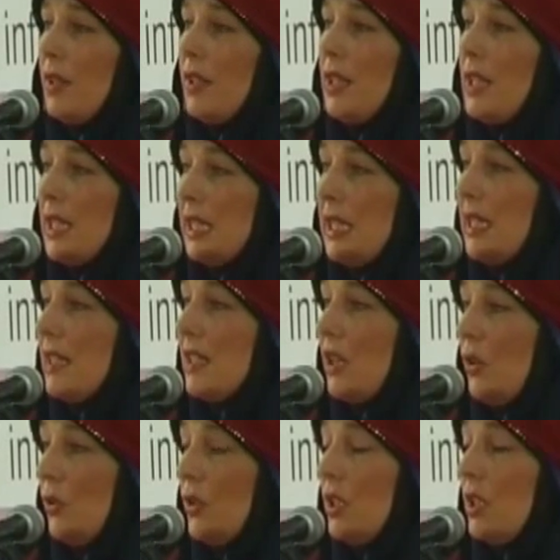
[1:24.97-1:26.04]
This is
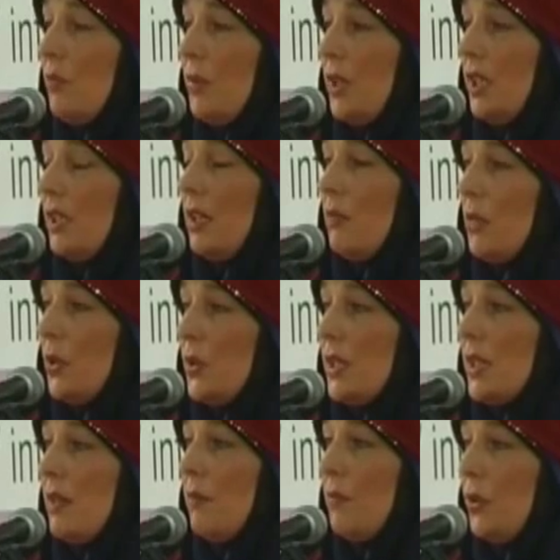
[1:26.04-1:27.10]
going to be the
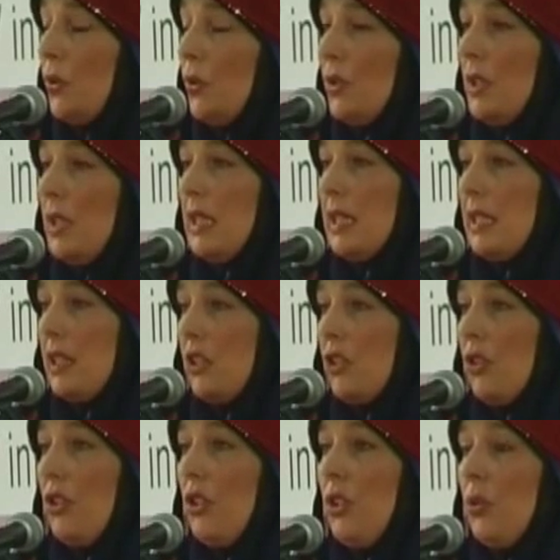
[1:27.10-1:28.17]
most important
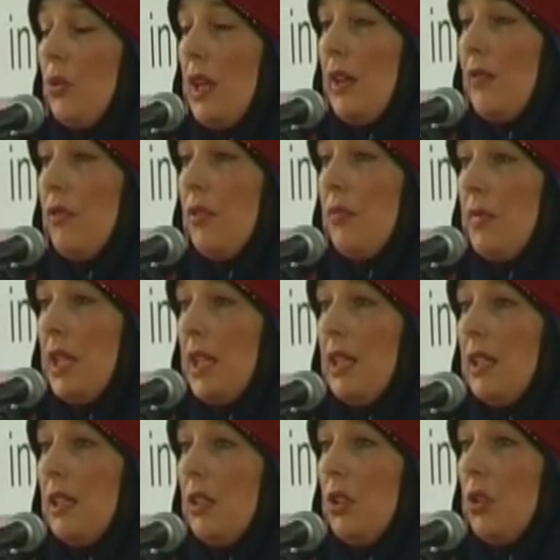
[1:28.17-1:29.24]
decision you ever
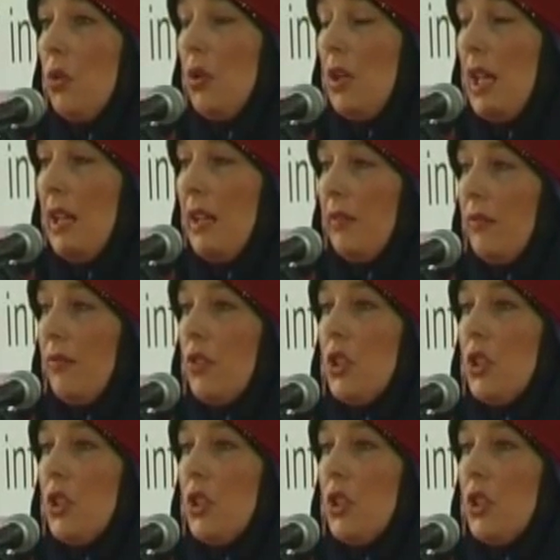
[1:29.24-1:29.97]
make in your life.